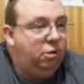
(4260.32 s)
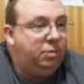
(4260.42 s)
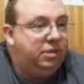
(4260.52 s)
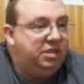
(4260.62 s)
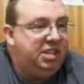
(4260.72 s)

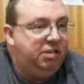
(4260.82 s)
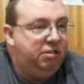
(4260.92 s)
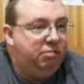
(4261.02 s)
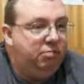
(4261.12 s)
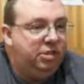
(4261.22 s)
opened the
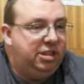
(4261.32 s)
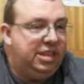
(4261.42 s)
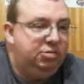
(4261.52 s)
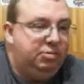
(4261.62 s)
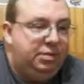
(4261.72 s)
seal, which I
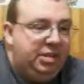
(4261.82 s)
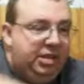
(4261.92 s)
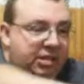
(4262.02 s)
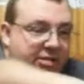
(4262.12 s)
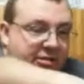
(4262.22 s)
guess would be me.
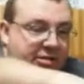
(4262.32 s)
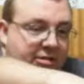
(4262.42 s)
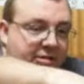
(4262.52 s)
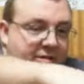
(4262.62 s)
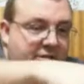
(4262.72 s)
Yep.
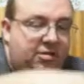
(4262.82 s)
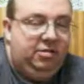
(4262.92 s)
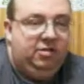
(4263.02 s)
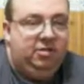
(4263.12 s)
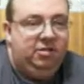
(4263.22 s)
Technically.
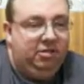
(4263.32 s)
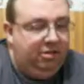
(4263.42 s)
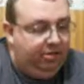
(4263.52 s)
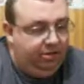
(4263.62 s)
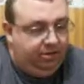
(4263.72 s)

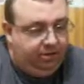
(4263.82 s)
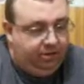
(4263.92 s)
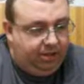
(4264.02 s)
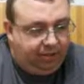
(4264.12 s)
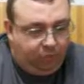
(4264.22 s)
like